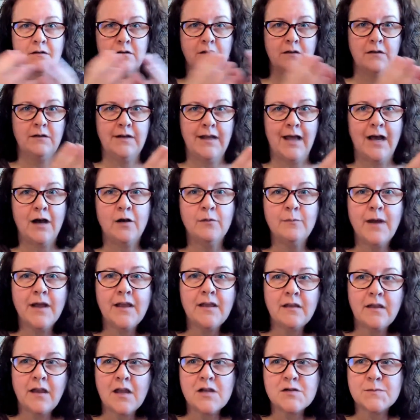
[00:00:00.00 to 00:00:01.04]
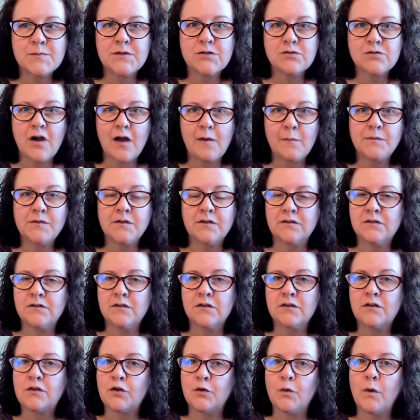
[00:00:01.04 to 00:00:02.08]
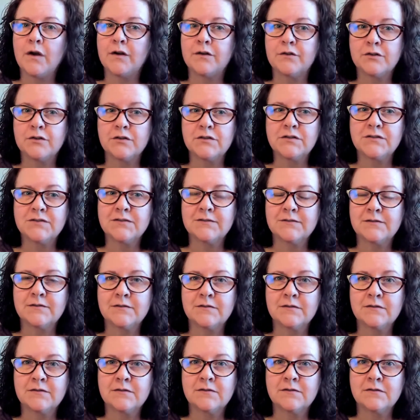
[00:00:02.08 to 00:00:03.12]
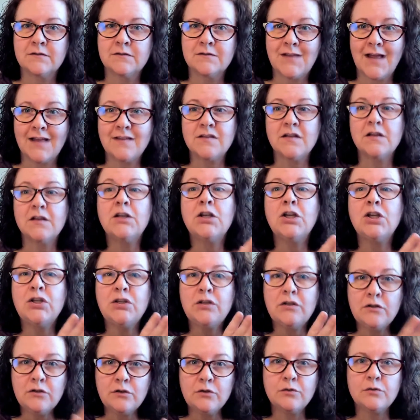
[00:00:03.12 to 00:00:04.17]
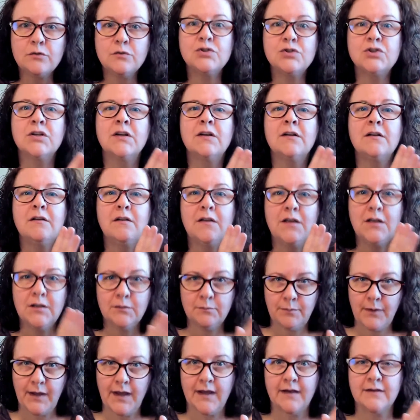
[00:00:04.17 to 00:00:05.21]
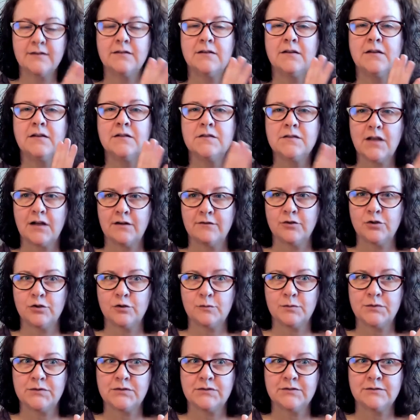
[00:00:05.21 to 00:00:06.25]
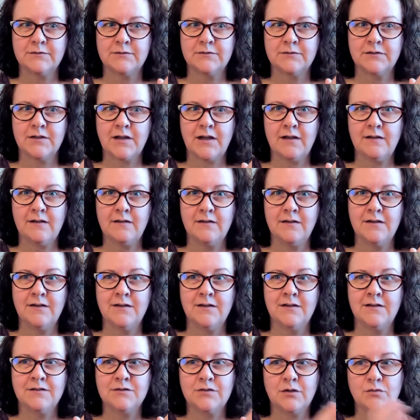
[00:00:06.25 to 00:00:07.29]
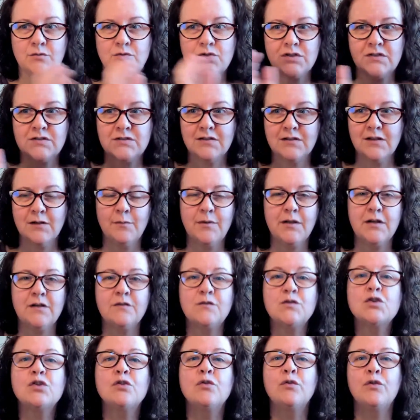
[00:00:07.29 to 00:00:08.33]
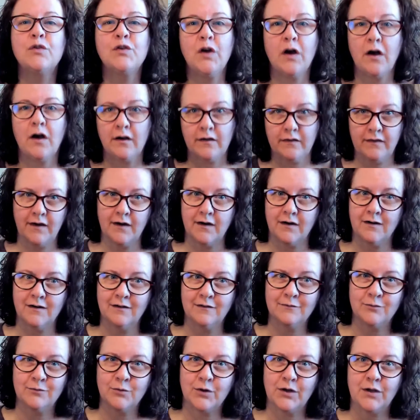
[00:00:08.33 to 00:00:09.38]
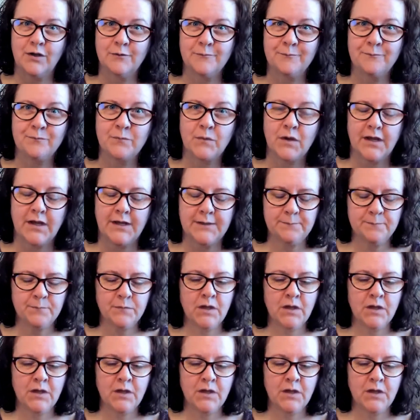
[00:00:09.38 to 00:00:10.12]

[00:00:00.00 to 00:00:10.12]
now my engagement drops into the 200s. That's a huge impact inside of groups. Okay? So just a little bit of truth talk there for you. Okay.